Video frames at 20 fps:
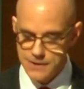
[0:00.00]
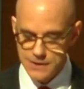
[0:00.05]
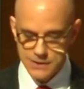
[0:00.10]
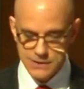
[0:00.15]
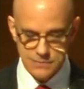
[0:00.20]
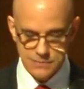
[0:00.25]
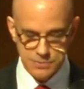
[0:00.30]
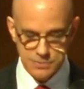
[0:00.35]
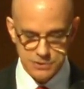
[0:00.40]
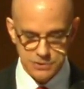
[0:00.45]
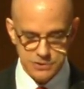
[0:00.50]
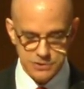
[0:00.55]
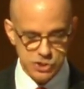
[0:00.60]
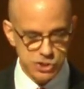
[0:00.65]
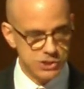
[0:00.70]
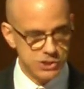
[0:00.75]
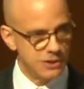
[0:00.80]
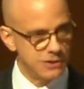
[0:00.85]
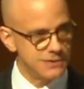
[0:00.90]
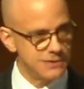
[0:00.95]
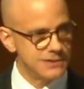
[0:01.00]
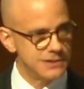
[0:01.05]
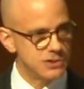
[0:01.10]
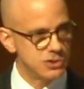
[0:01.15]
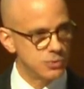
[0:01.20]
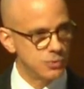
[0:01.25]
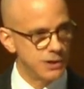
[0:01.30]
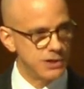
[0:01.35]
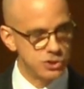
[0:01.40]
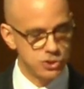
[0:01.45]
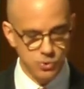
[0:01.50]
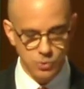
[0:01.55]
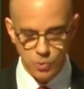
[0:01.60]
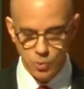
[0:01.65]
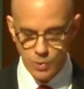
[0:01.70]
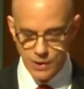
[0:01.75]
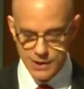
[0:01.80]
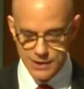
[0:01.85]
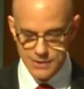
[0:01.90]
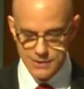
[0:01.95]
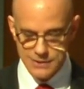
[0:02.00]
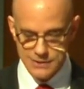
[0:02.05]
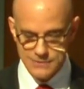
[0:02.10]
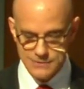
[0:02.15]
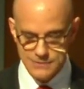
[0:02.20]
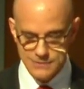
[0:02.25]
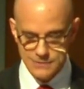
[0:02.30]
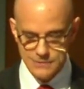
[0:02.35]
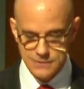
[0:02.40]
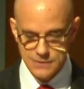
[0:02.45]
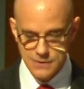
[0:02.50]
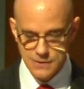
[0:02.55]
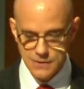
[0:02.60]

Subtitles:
can build a shared situational awareness